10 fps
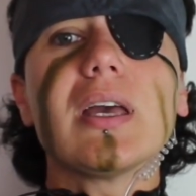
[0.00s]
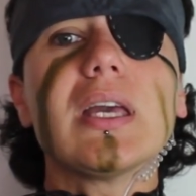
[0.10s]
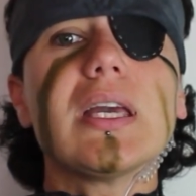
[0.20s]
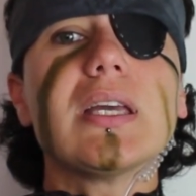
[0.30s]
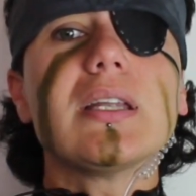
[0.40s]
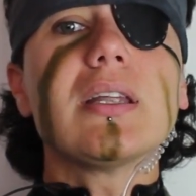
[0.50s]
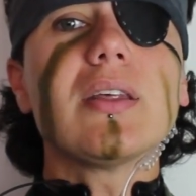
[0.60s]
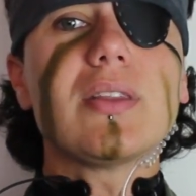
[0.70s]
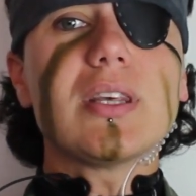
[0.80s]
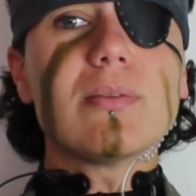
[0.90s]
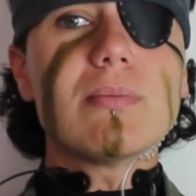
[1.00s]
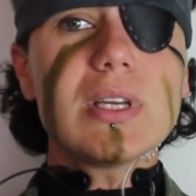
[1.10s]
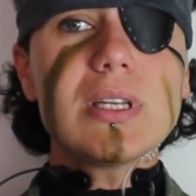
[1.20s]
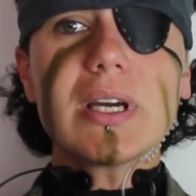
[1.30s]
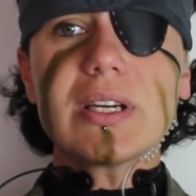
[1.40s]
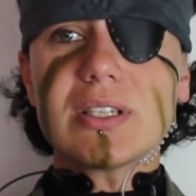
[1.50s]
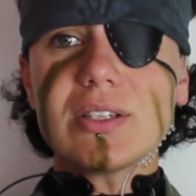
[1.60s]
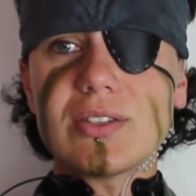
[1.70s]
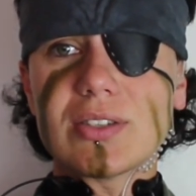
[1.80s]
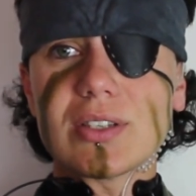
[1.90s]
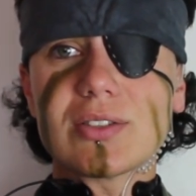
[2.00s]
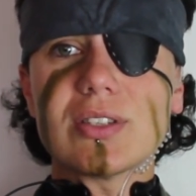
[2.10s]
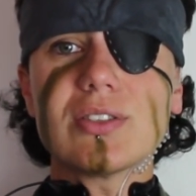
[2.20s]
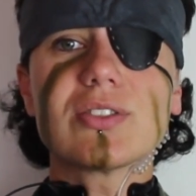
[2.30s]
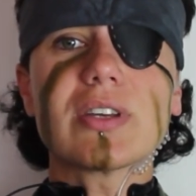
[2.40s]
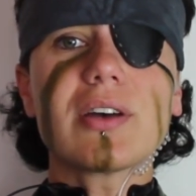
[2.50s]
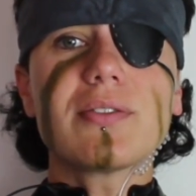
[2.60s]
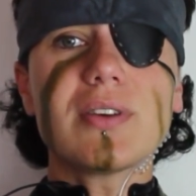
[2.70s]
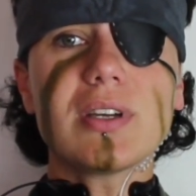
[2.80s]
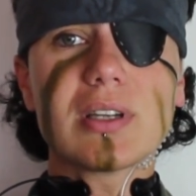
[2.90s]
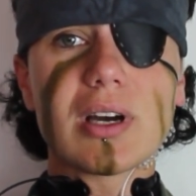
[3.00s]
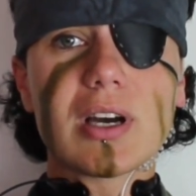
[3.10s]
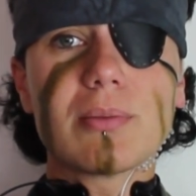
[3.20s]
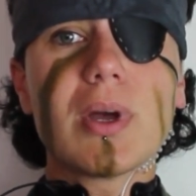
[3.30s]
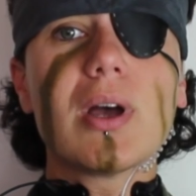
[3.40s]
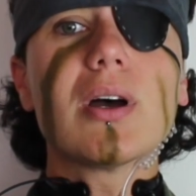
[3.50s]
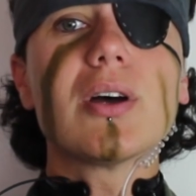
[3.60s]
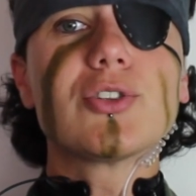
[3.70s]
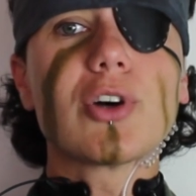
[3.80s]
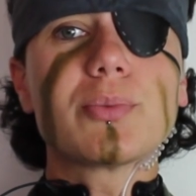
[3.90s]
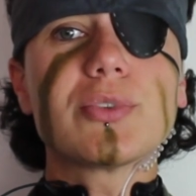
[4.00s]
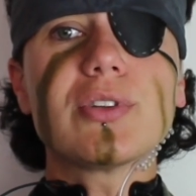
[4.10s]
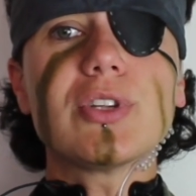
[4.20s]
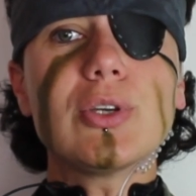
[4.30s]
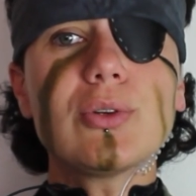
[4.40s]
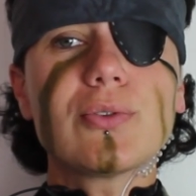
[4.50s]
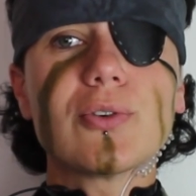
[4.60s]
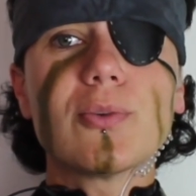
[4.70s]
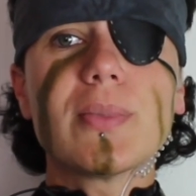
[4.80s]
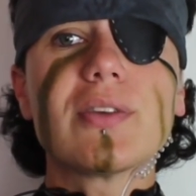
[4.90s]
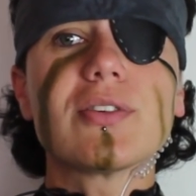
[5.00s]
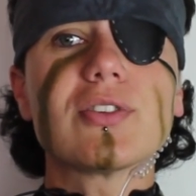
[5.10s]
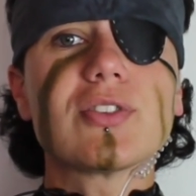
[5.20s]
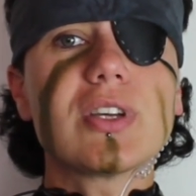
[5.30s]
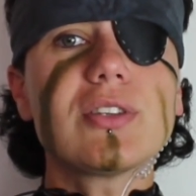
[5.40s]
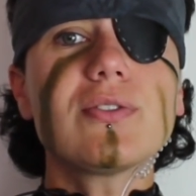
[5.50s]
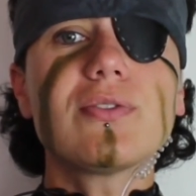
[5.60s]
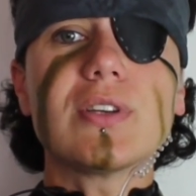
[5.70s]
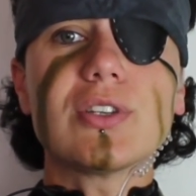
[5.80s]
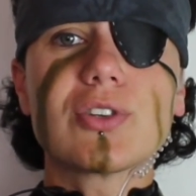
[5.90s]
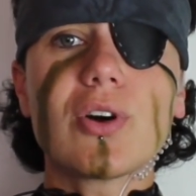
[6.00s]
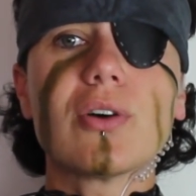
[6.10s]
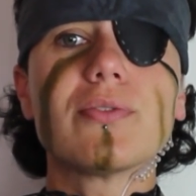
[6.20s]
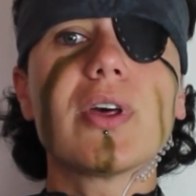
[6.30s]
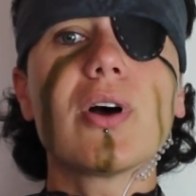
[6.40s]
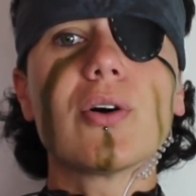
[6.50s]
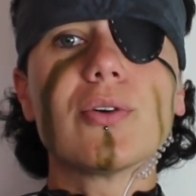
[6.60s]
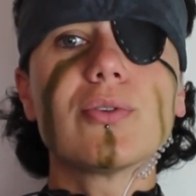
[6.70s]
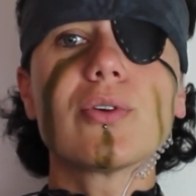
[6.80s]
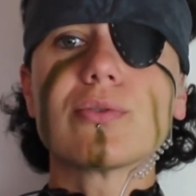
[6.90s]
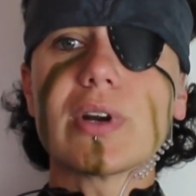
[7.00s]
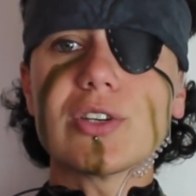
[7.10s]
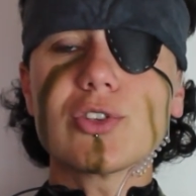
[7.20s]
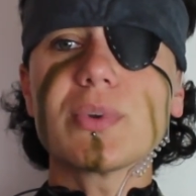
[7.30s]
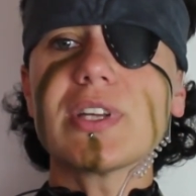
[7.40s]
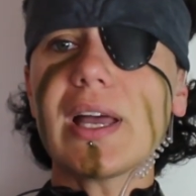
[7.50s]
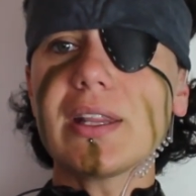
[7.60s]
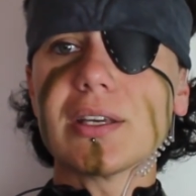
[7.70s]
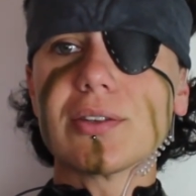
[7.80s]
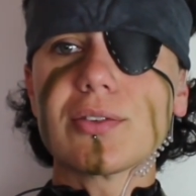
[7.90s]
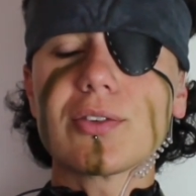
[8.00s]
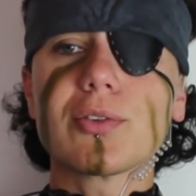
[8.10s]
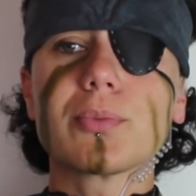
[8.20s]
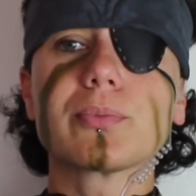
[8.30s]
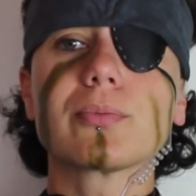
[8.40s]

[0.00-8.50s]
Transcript: In the mid-1960s, South Vietnam adopted the uniform as a distinctive feature of their own Ranger battalions.